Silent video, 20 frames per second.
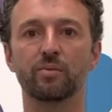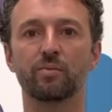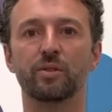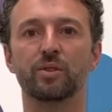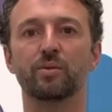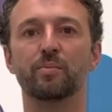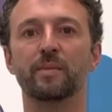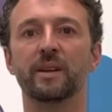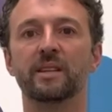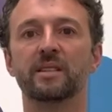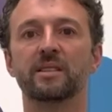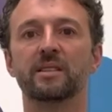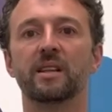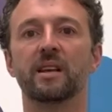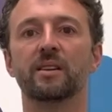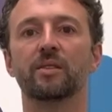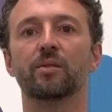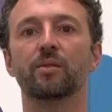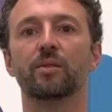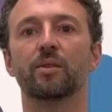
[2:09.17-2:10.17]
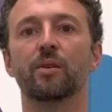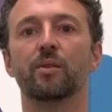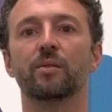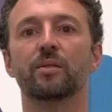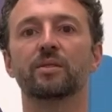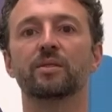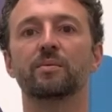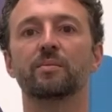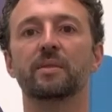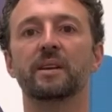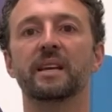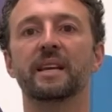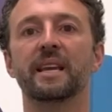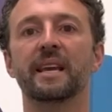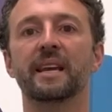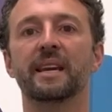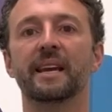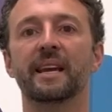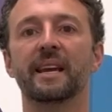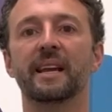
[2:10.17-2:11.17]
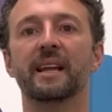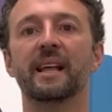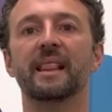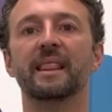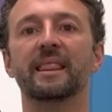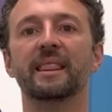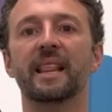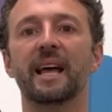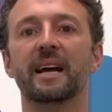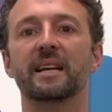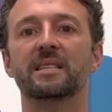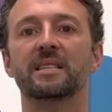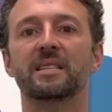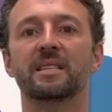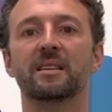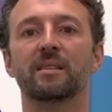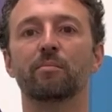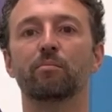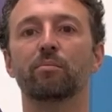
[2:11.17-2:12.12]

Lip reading: which means that you're going to be getting less